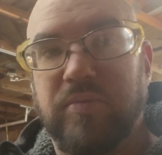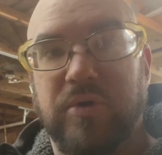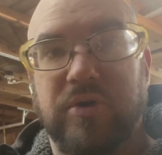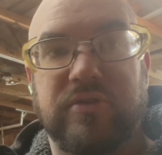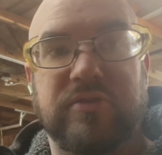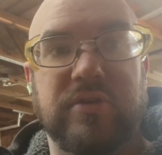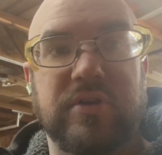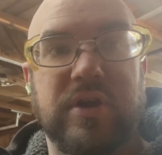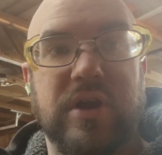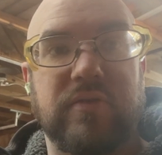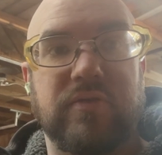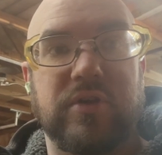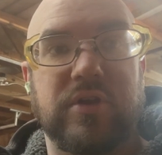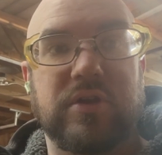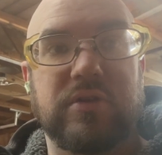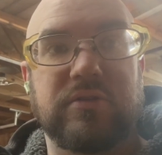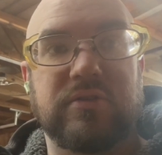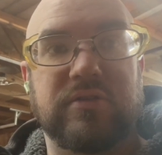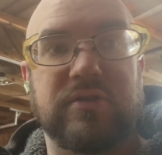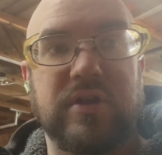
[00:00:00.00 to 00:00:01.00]
personally never
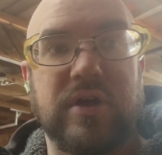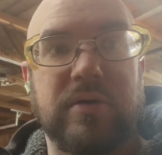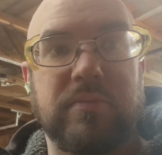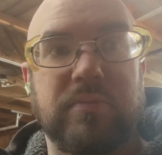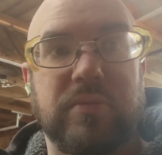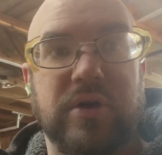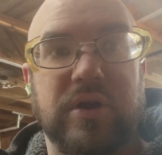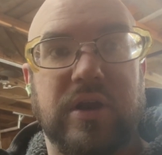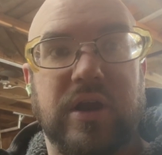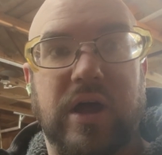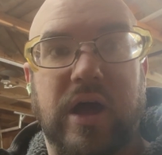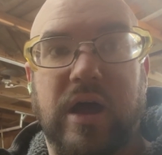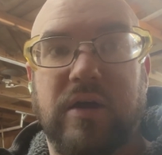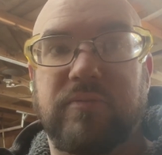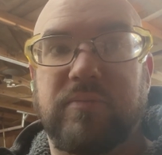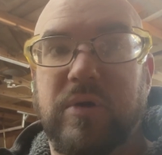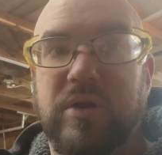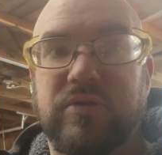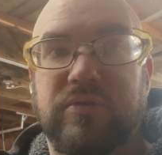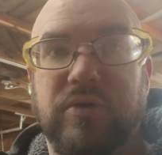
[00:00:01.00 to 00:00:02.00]
used them, but
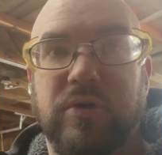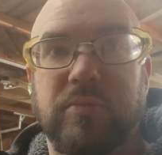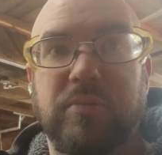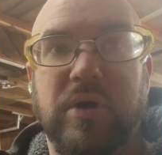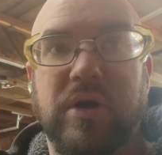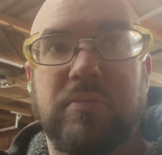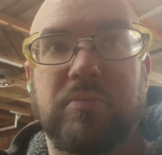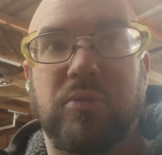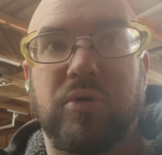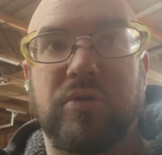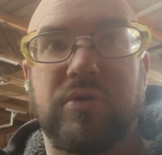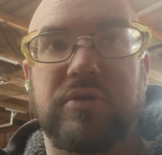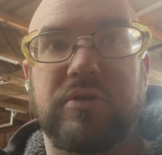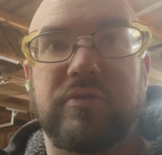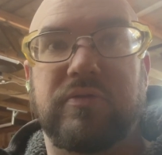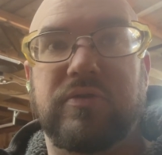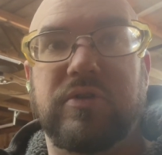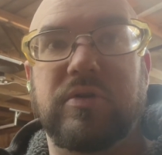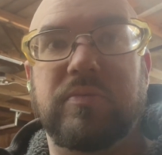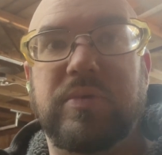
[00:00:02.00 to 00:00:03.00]
I've been told by more than a
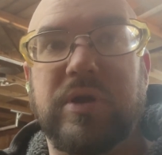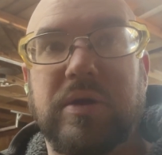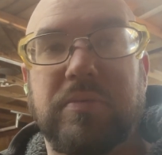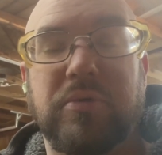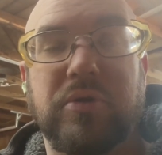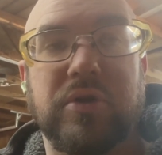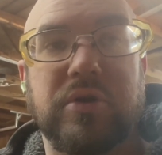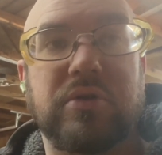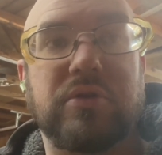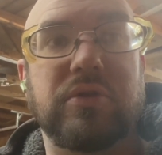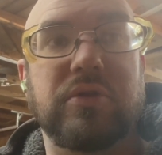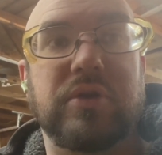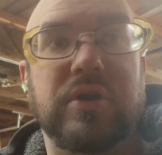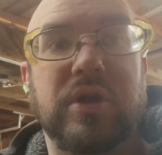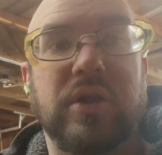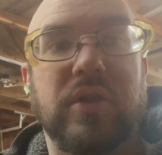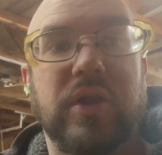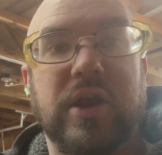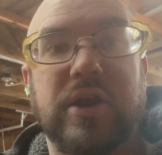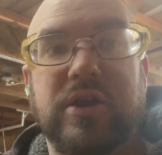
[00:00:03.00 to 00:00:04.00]
few people, including
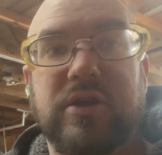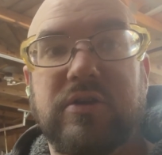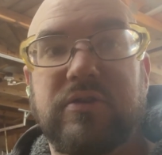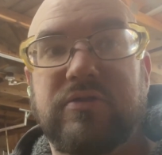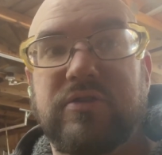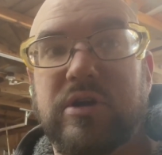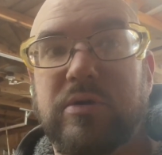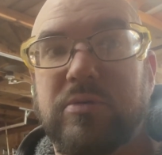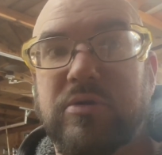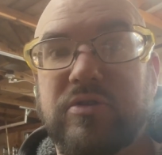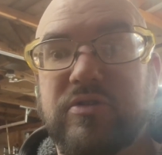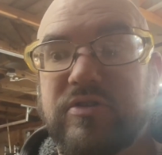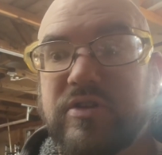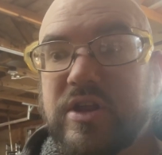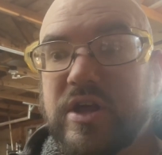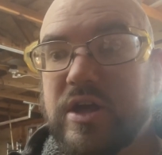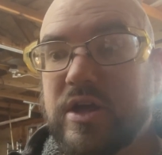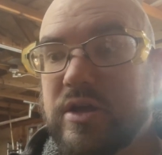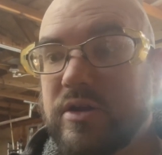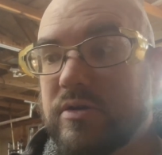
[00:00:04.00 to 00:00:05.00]
a lot of YouTubers,
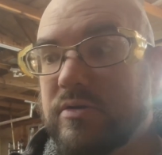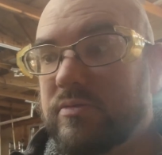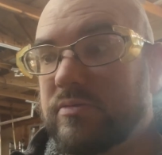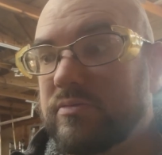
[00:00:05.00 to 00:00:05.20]
that